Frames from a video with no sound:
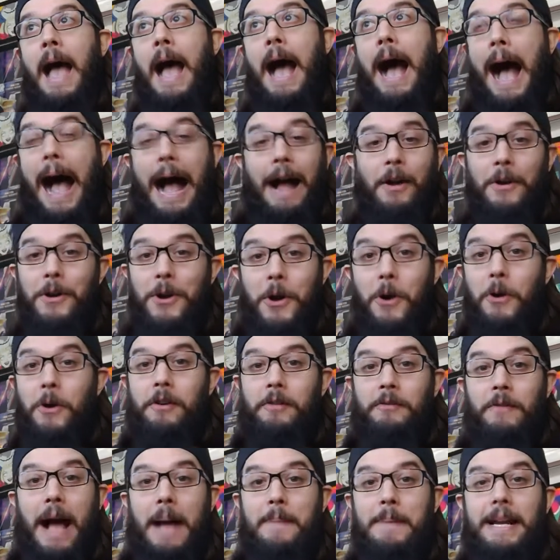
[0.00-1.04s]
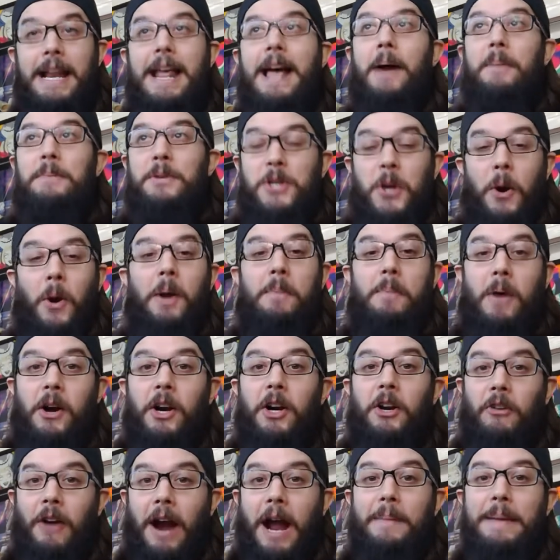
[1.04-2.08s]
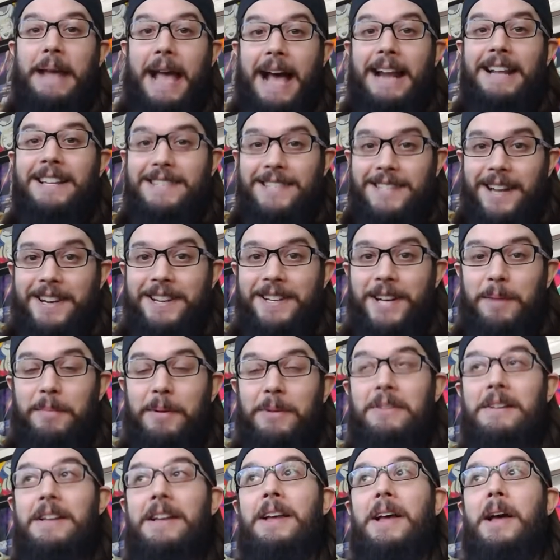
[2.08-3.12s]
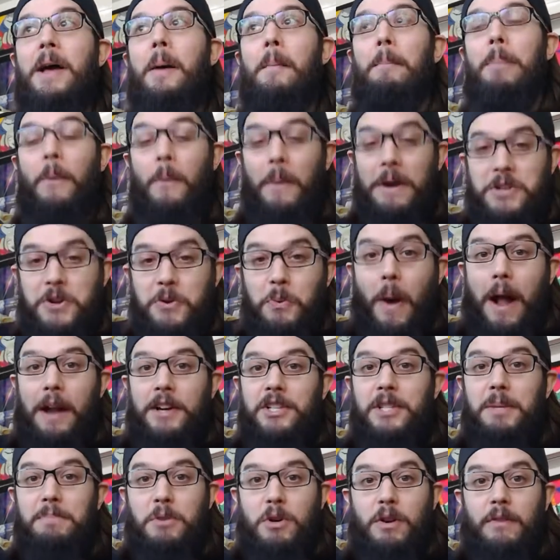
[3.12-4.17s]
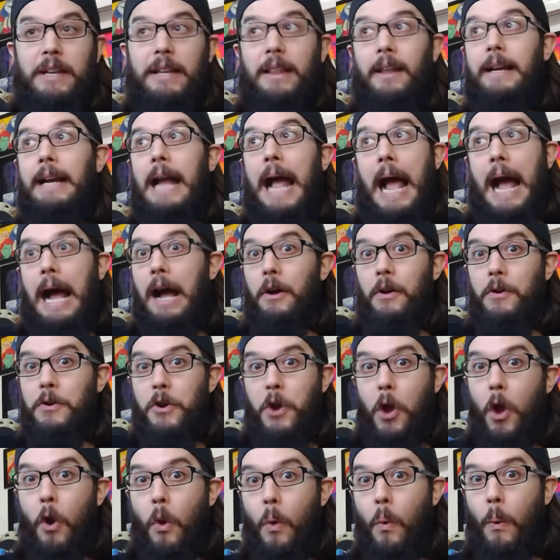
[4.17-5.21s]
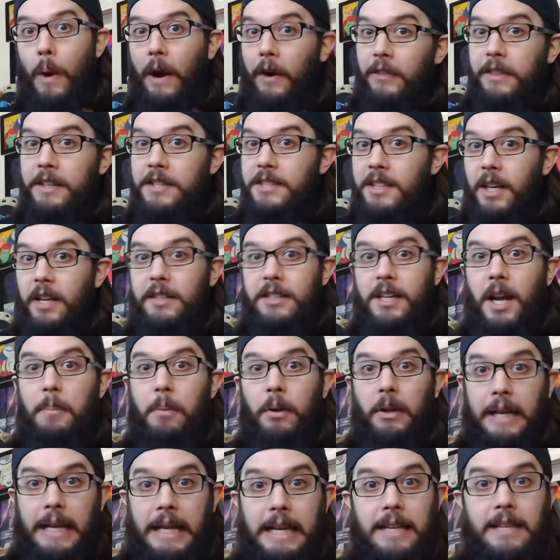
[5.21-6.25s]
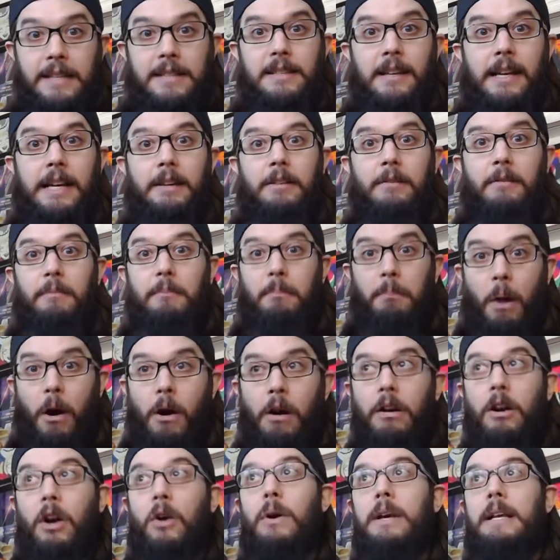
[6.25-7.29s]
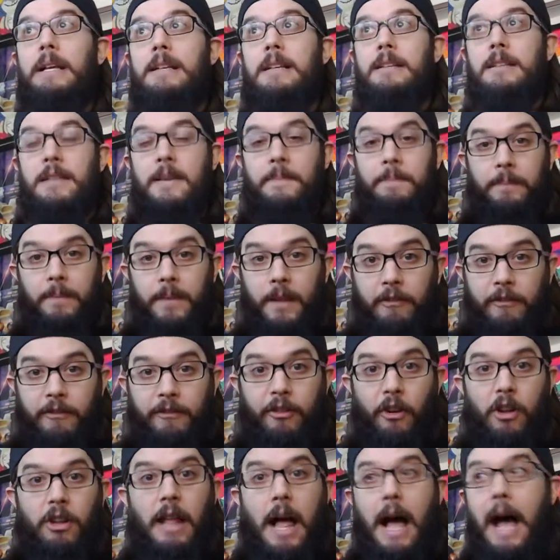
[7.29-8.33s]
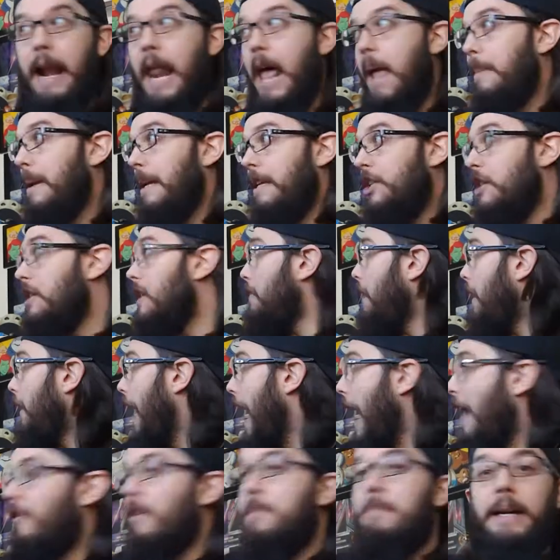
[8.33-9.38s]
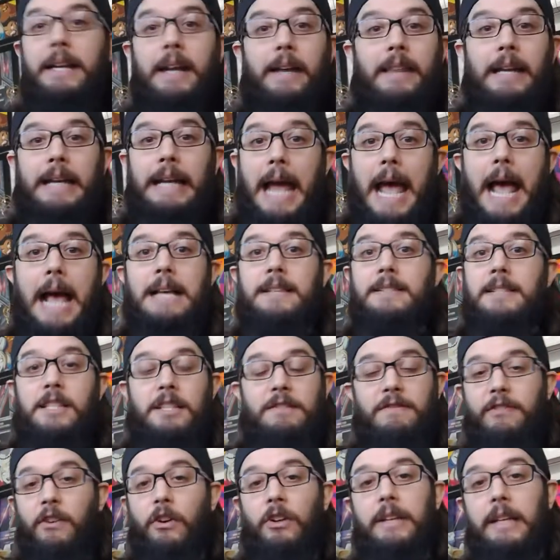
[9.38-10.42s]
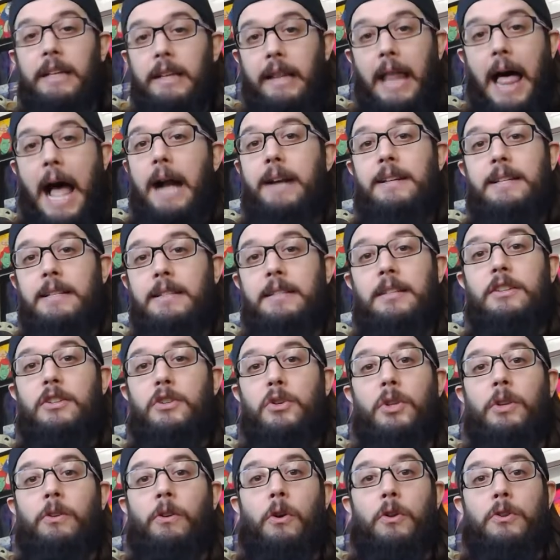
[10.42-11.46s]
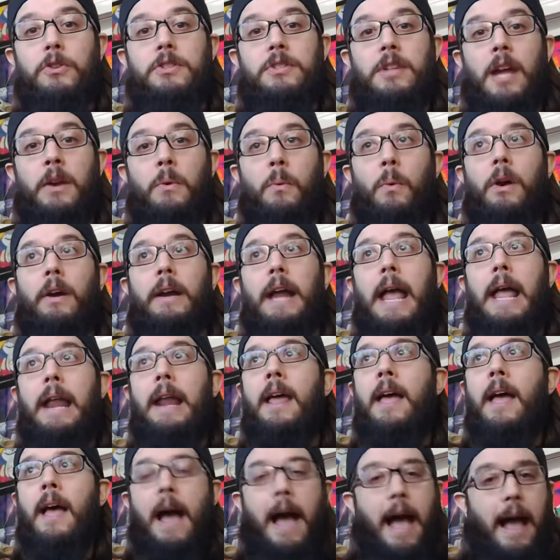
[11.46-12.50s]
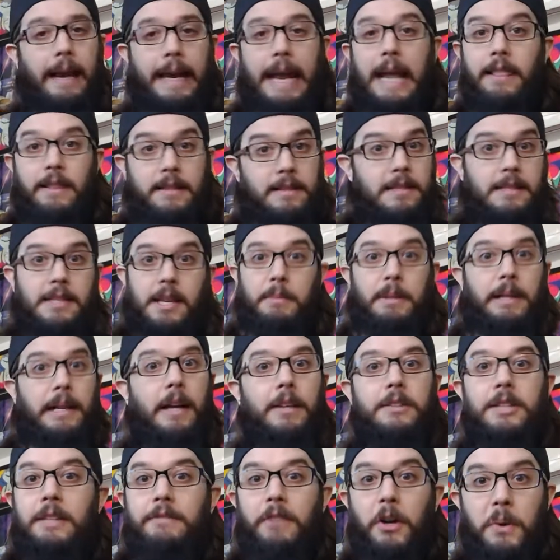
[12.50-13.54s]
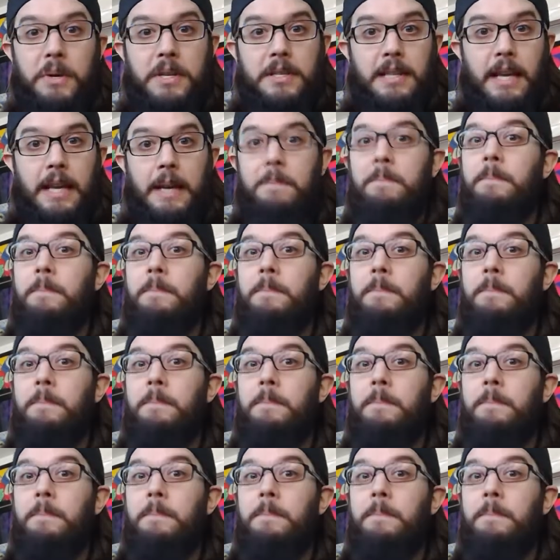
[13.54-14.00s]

I don't know I'm sure Margot Robbie had a stunt double. But when you watch the movie, like, I don't know where the stunt double is. Like, Margot is full on. I mean, just about everybody on the cast is full in, locked in to do their own stunt work. And again, this is something else I've always said.